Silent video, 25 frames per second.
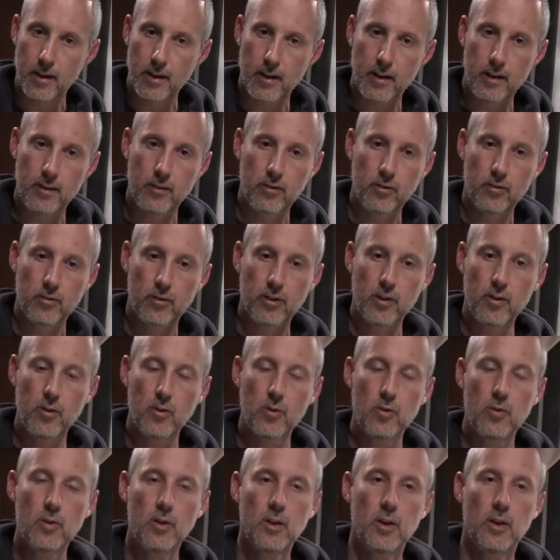is
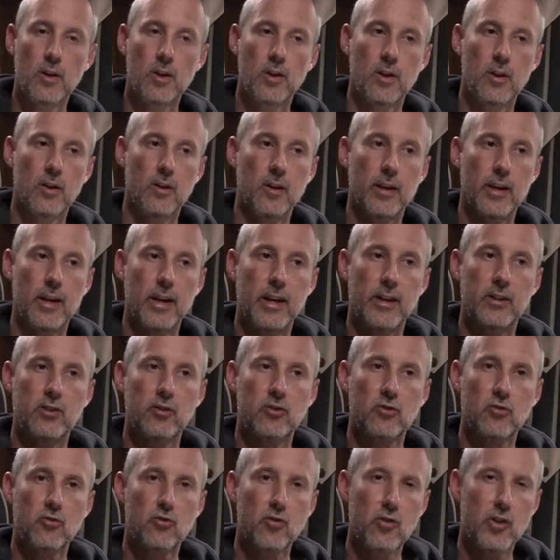still
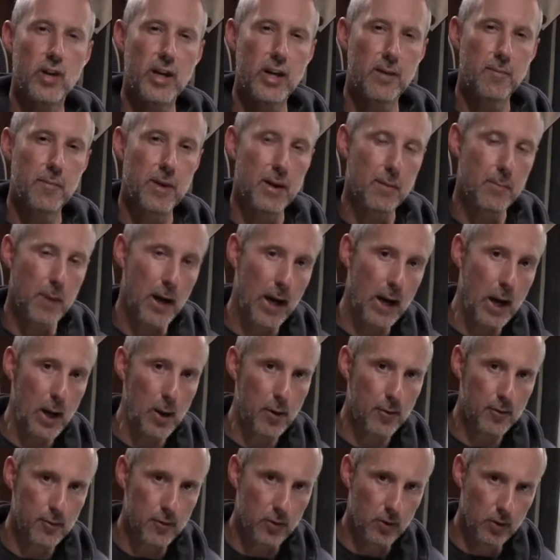extremely
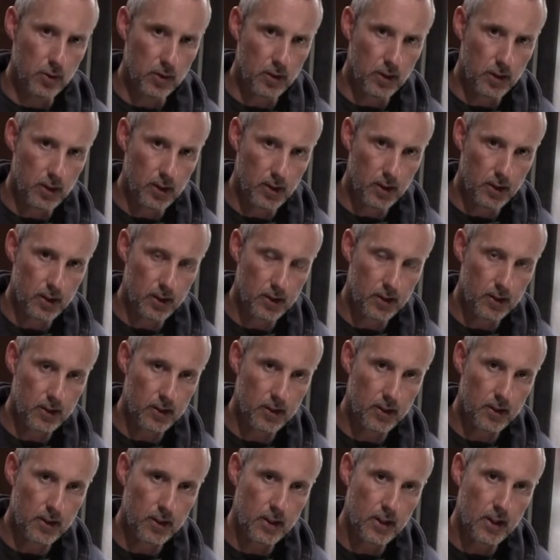powerful,
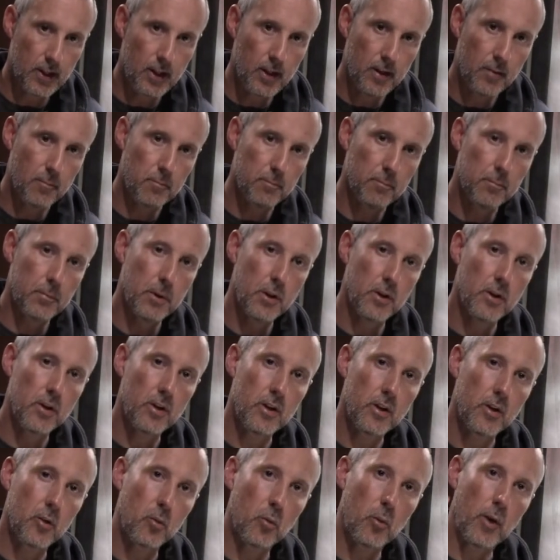but
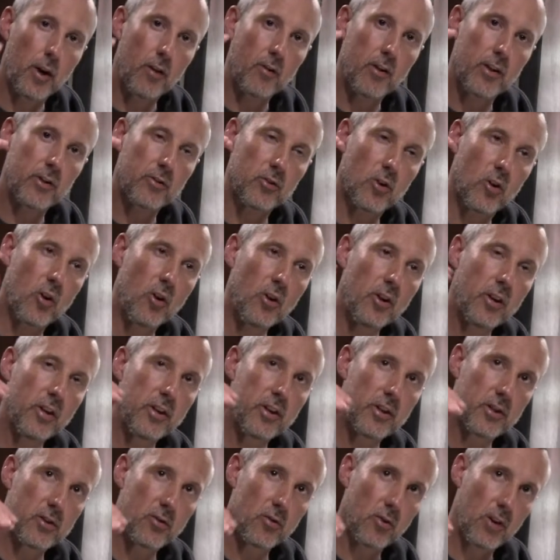whereas
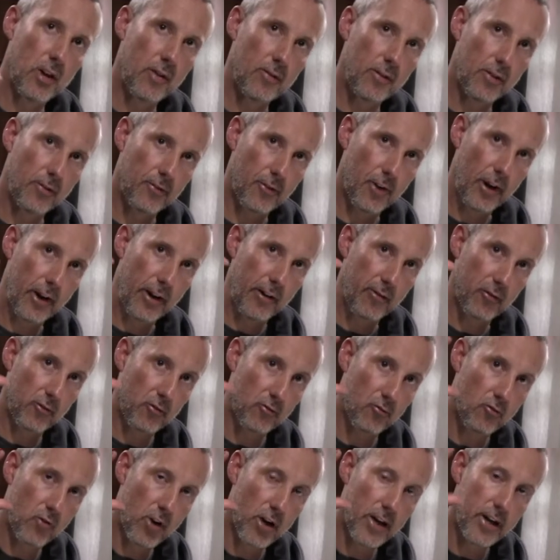unconditional love is found
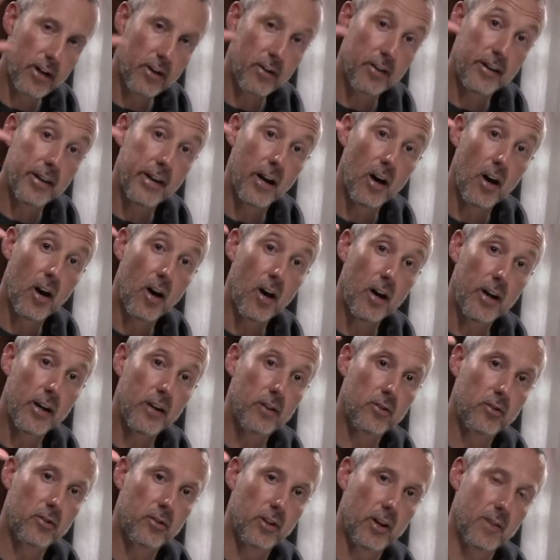right in the
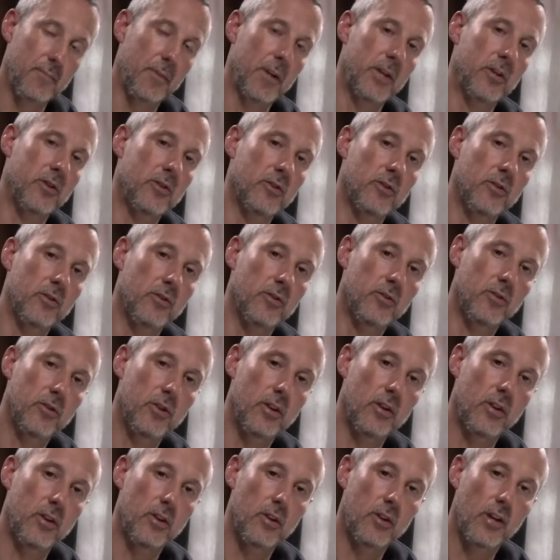highest dimensions,
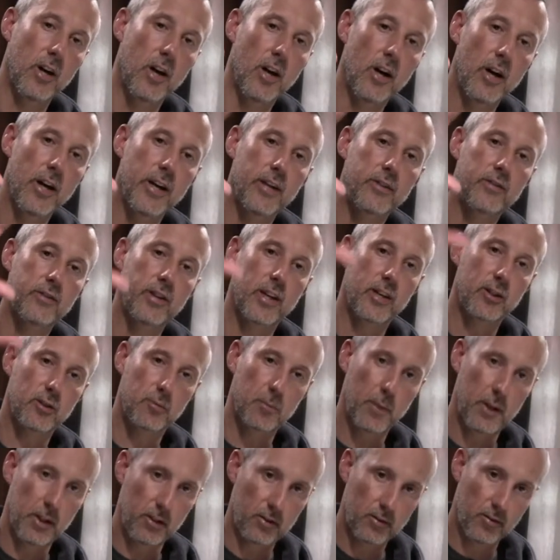the highest
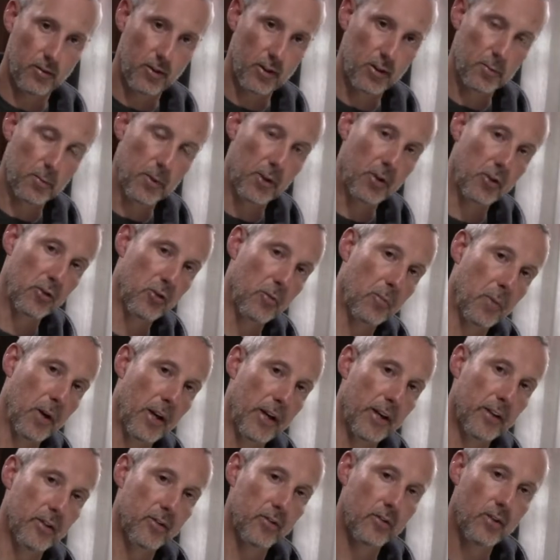aspects of the spiritual
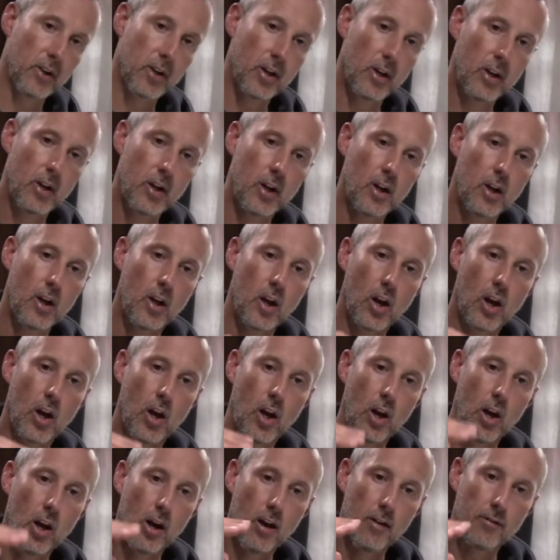planes,
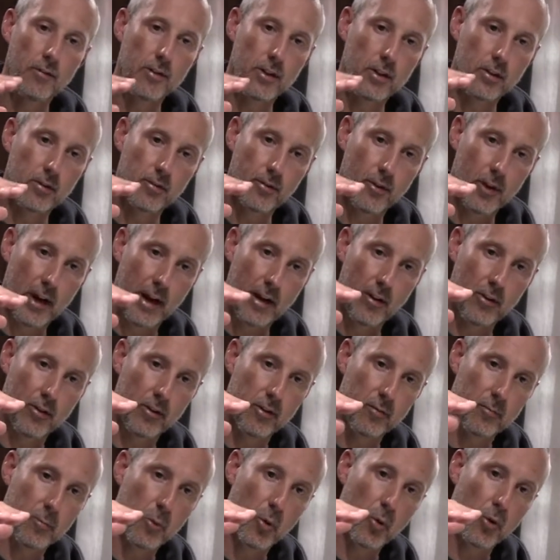love is
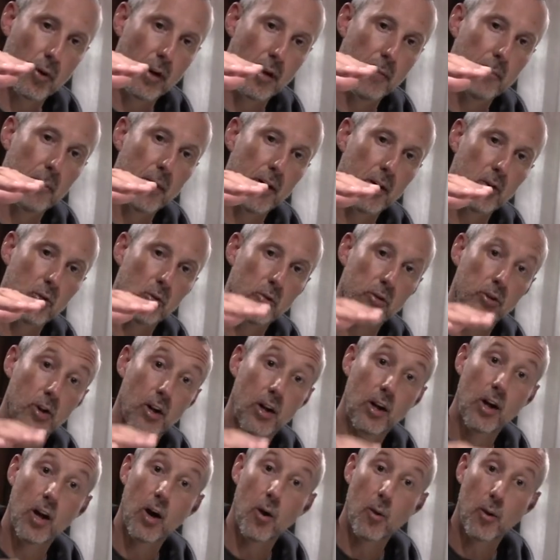found more in the middle to
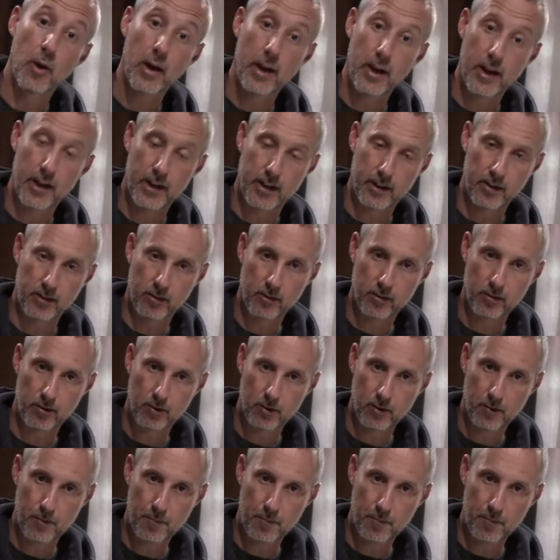lower ends.